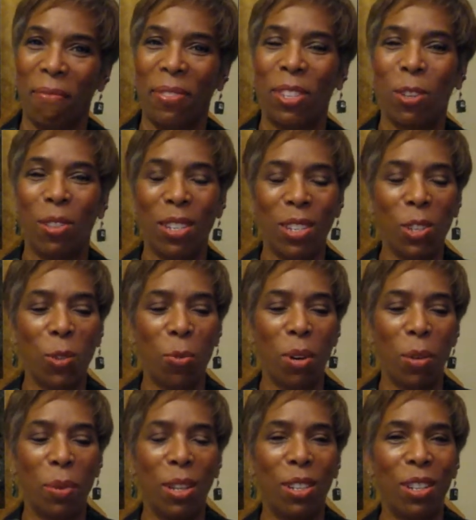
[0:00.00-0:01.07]
So this is
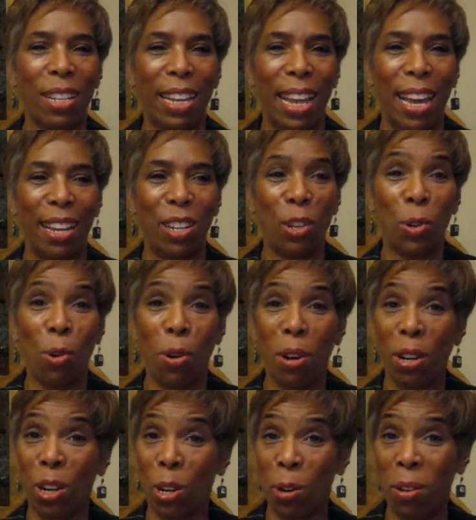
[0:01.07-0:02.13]
where we look at your
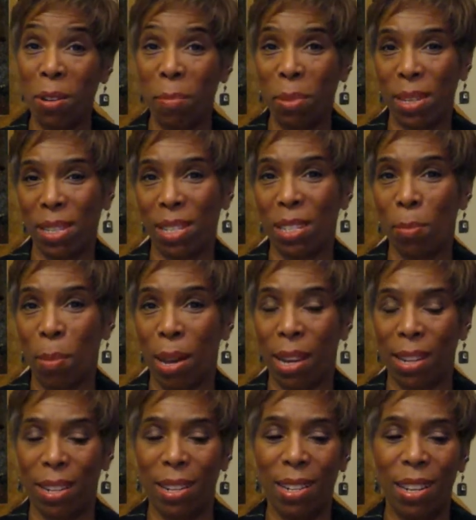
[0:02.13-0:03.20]
current business
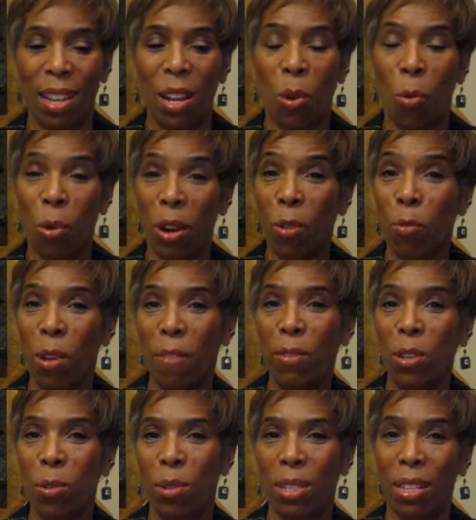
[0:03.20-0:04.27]
model, where
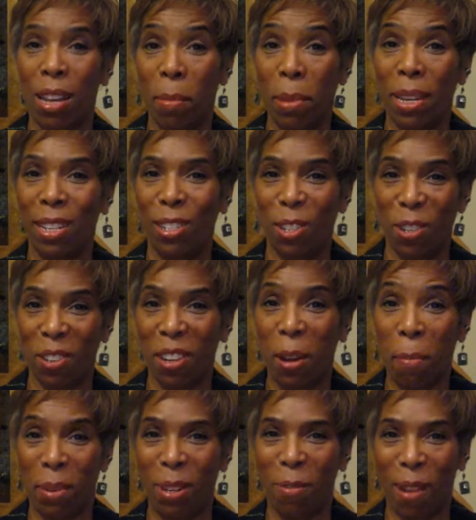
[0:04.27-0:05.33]
revenue is coming into your
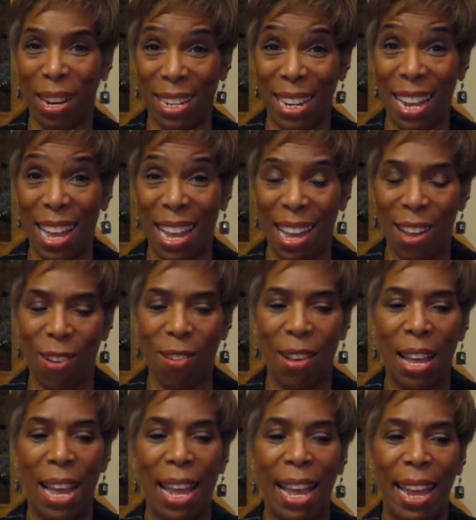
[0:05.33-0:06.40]
company right now,
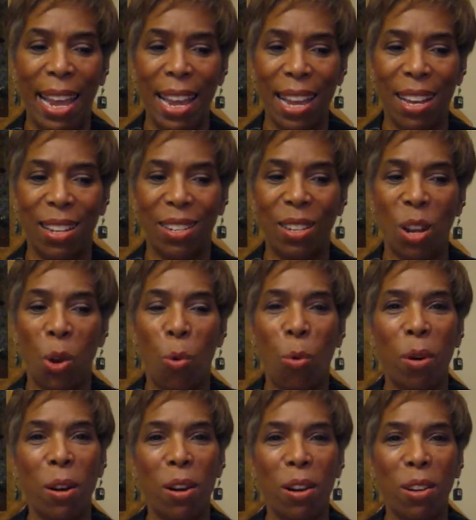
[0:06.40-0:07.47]
and
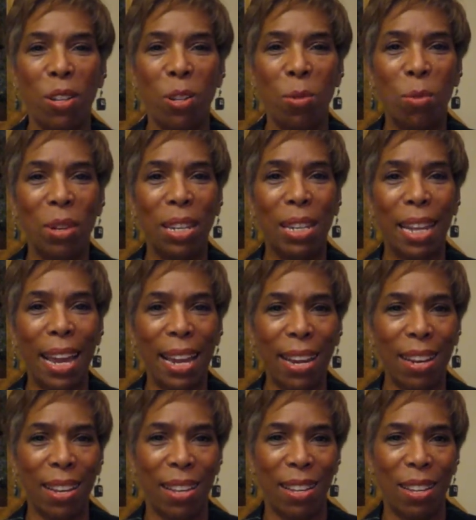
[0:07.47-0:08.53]
where you would
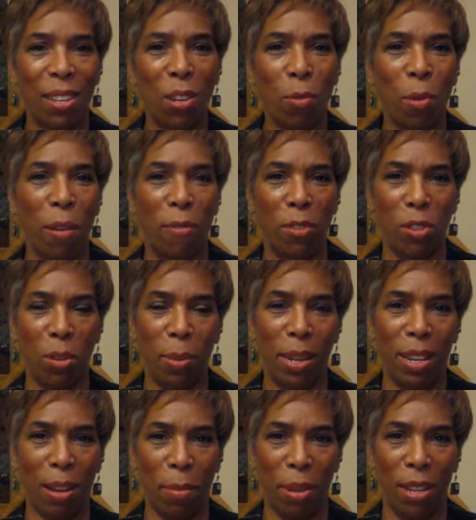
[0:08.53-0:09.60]
like your revenue to be
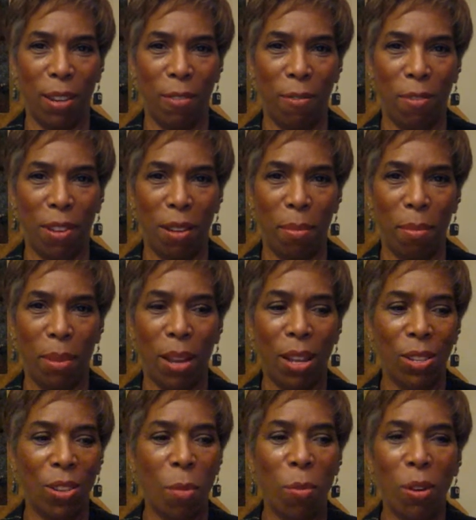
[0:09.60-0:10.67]
coming in from.
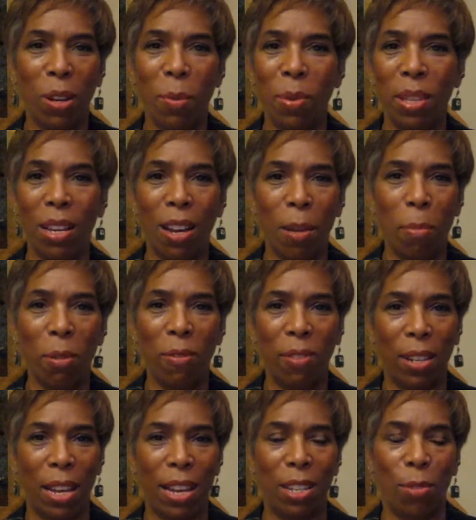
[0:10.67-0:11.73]
So I'm working with a couple of
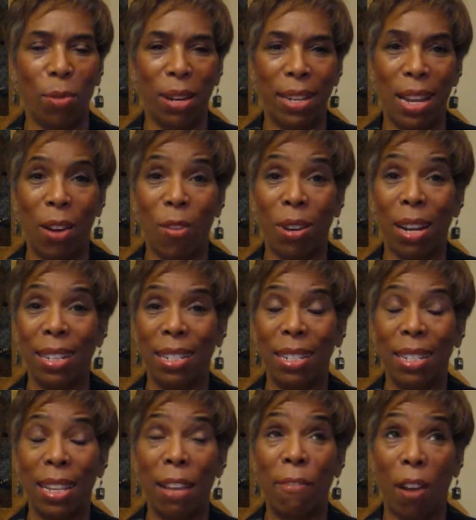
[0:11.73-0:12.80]
clients right now, and
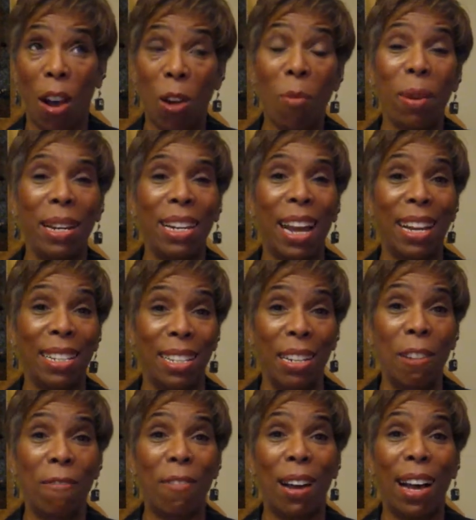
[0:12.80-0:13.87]
they've already
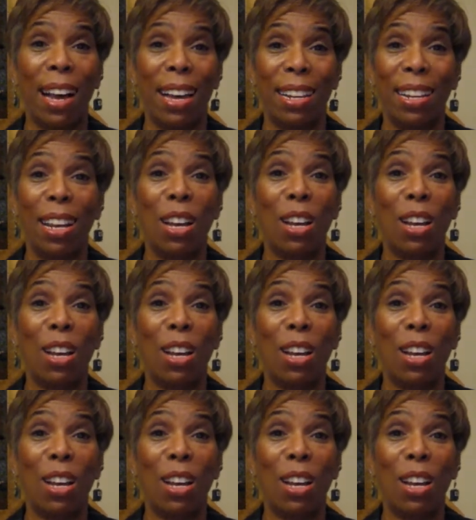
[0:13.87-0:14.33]
identified,